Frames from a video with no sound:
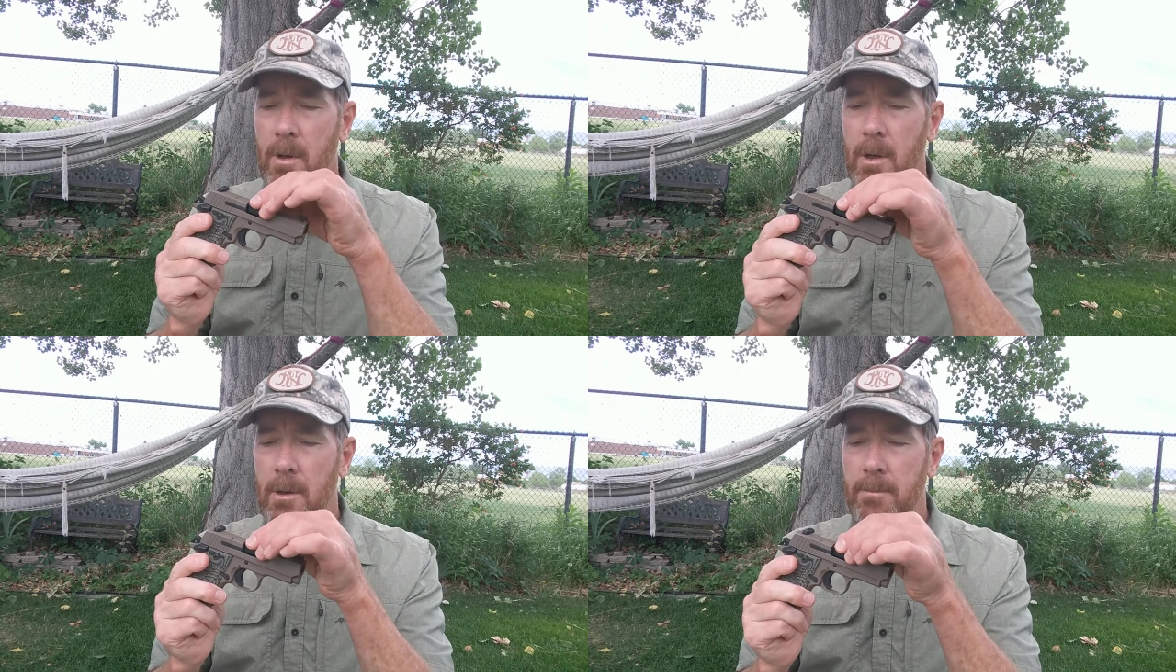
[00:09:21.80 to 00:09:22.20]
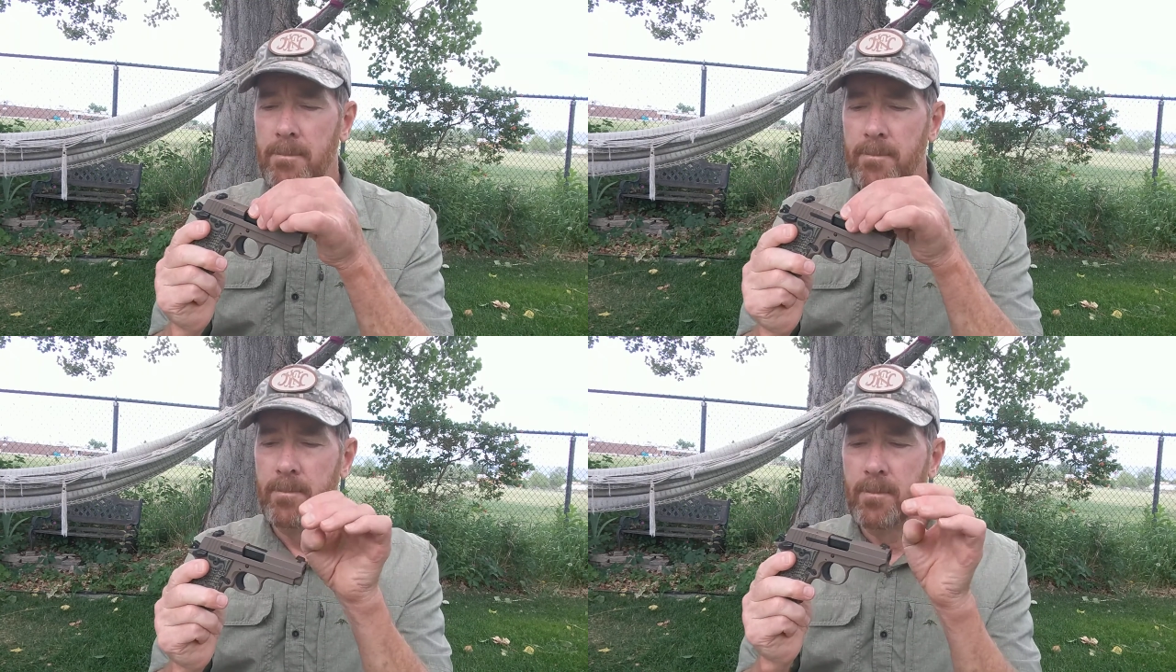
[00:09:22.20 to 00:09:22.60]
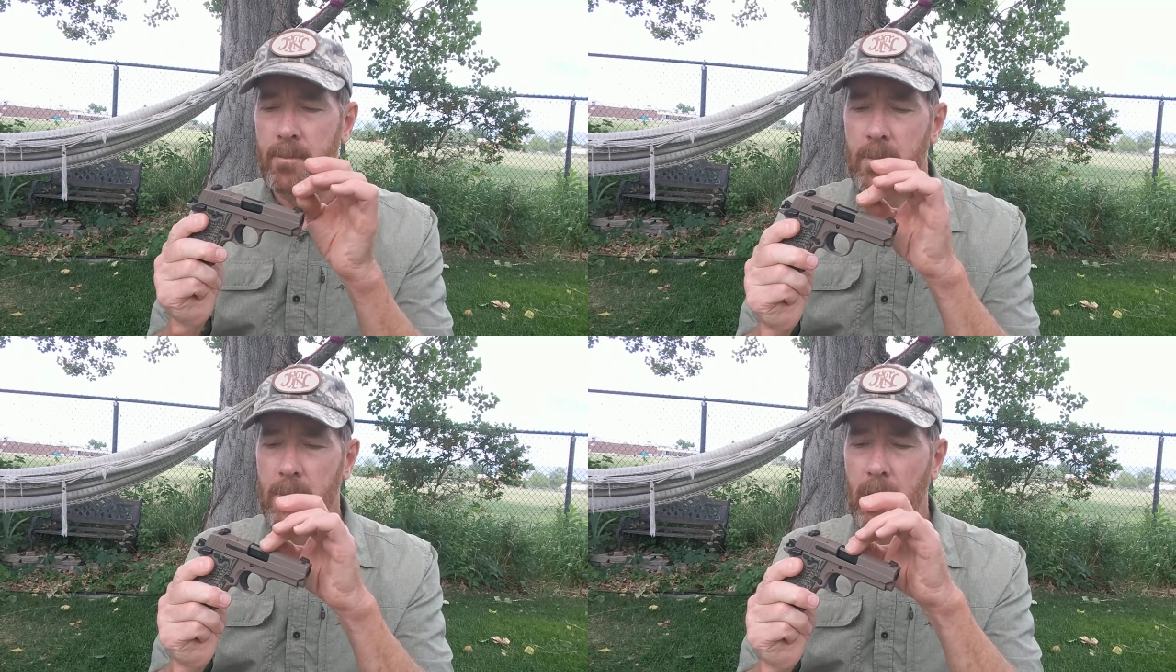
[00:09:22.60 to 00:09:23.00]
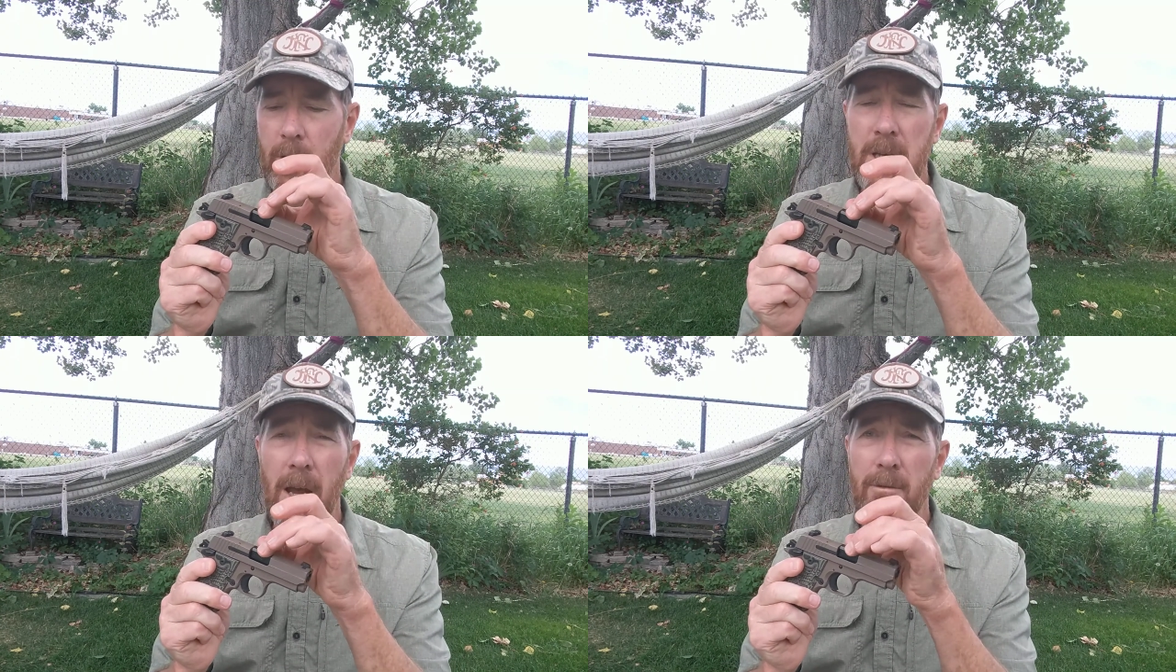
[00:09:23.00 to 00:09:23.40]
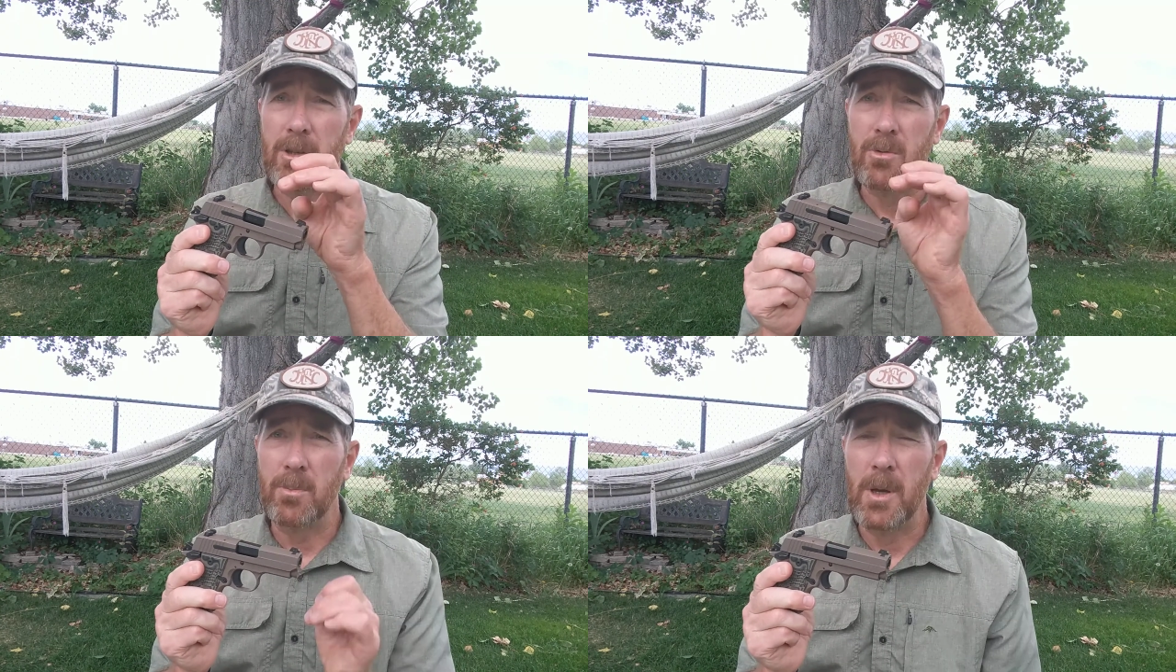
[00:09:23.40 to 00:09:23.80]
I always have
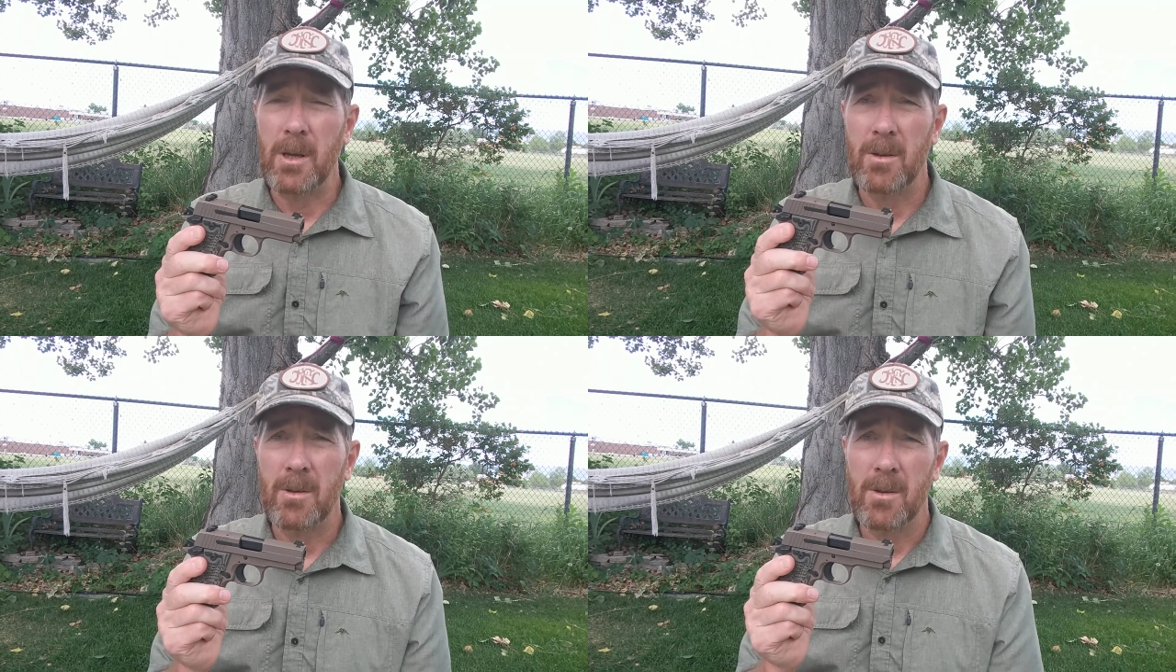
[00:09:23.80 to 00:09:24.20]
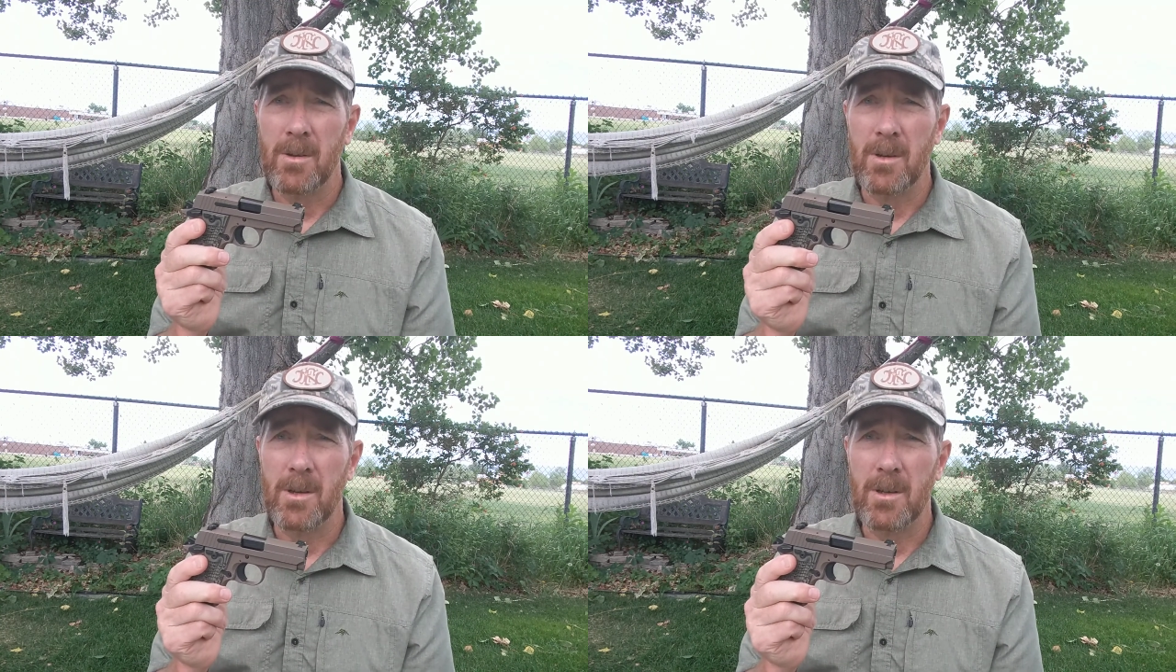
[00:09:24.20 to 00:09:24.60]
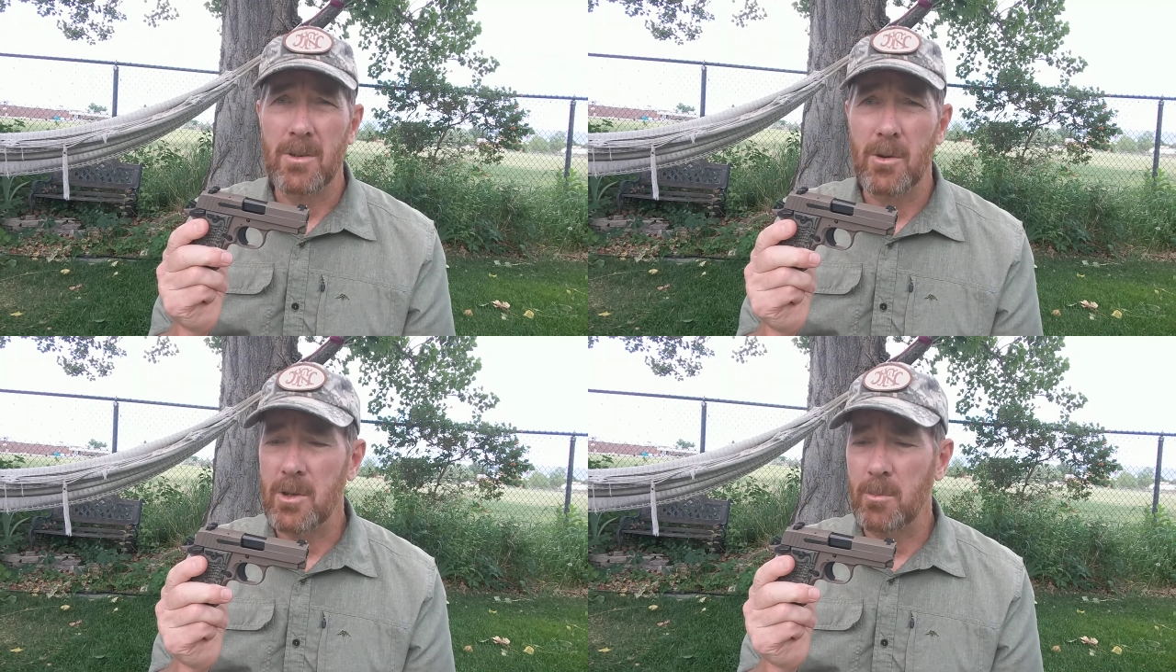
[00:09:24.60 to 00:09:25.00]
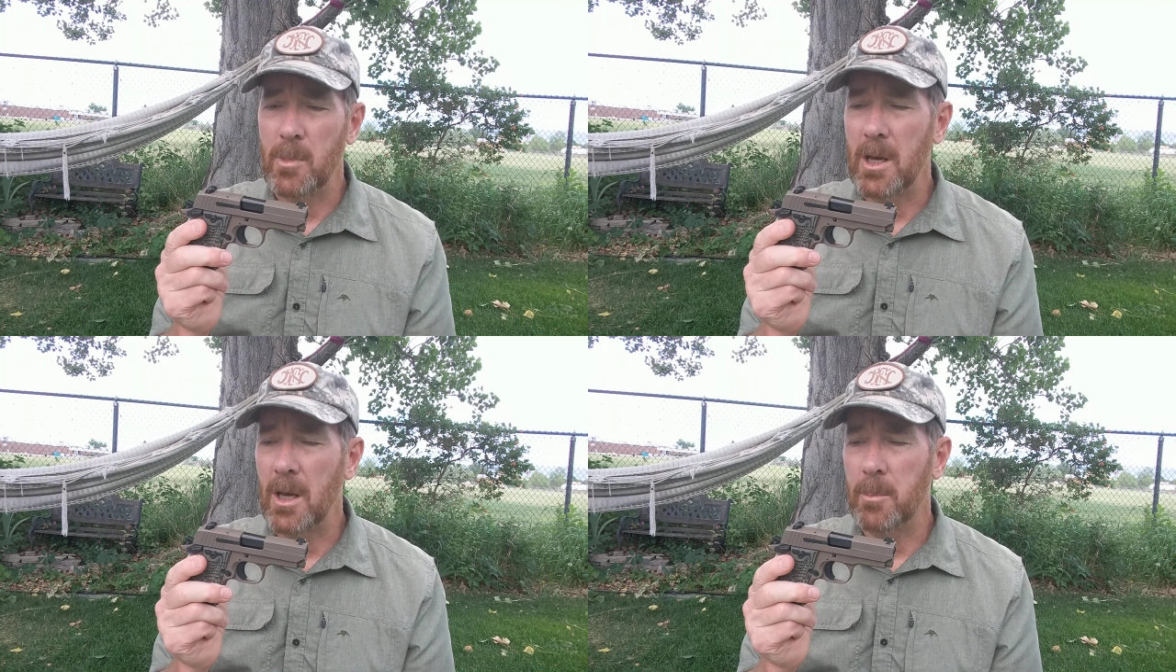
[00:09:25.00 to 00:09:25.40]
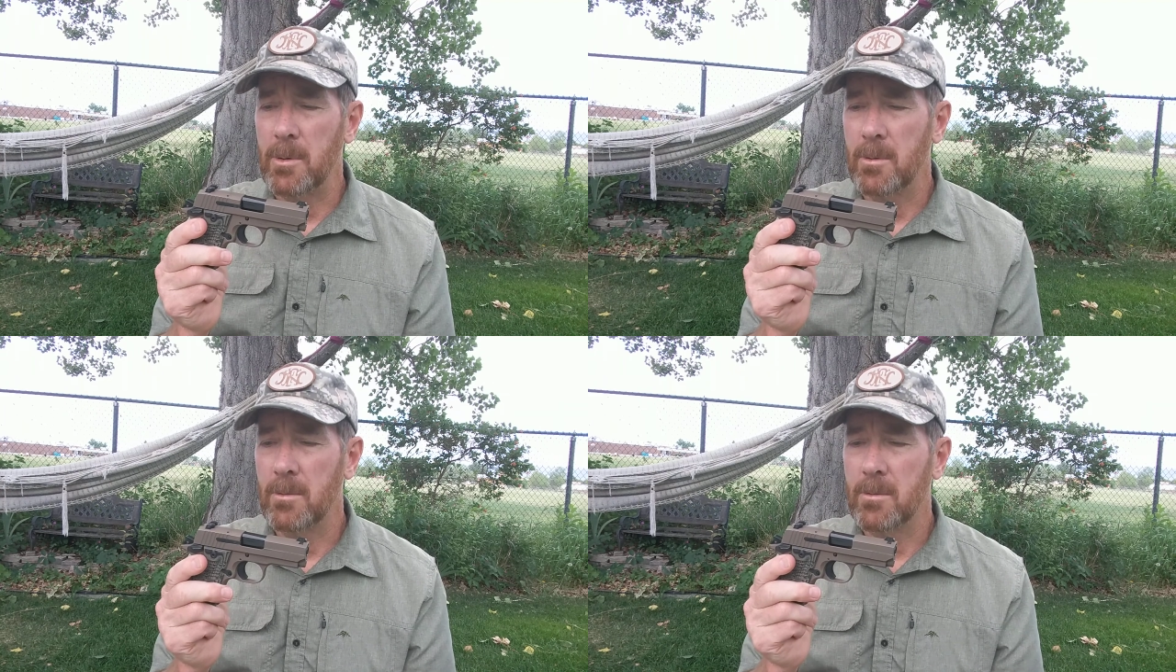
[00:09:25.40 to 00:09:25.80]
this with me. It's always on my hip,
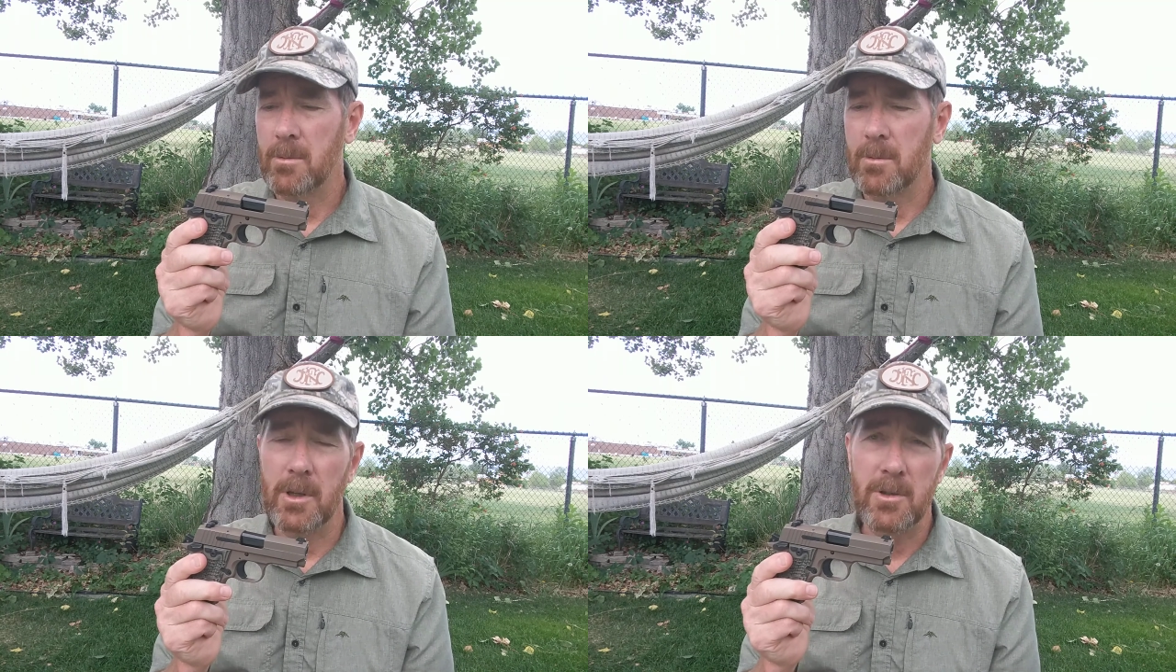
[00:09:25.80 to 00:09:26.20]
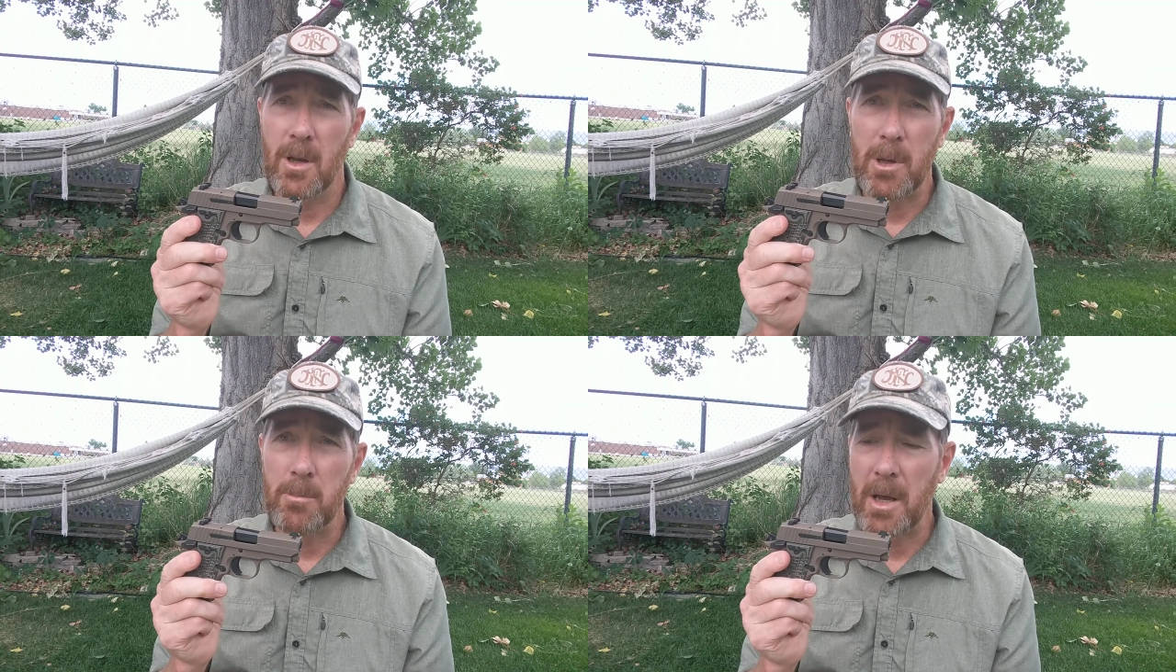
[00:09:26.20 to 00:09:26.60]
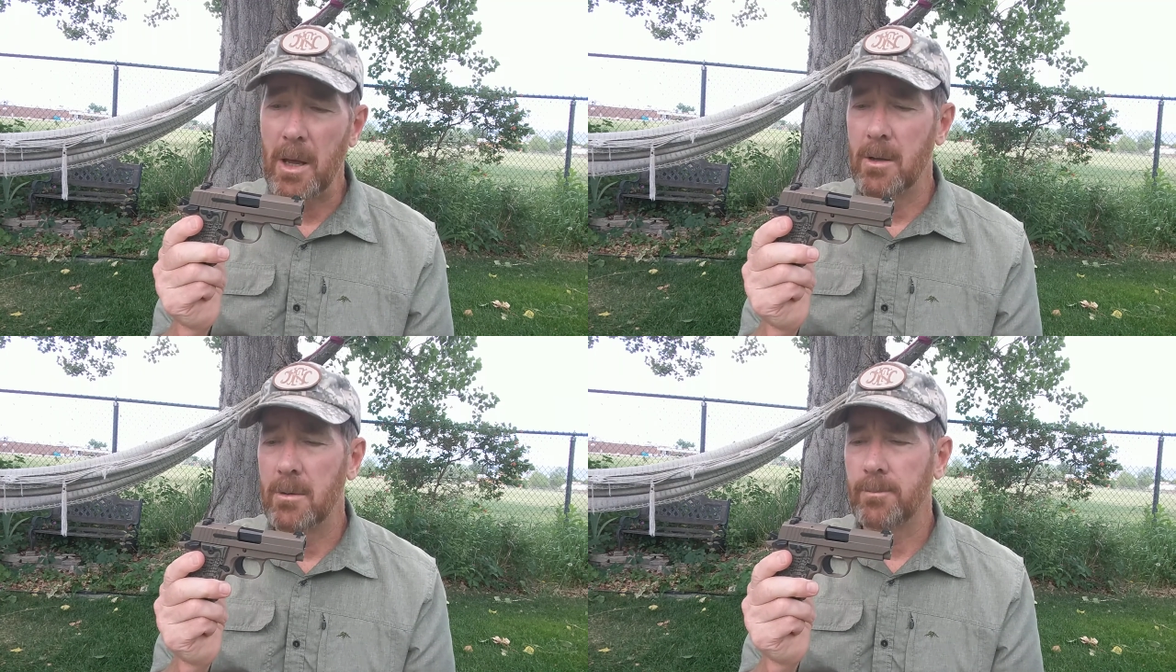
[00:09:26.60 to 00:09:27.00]
unless I'm in bed.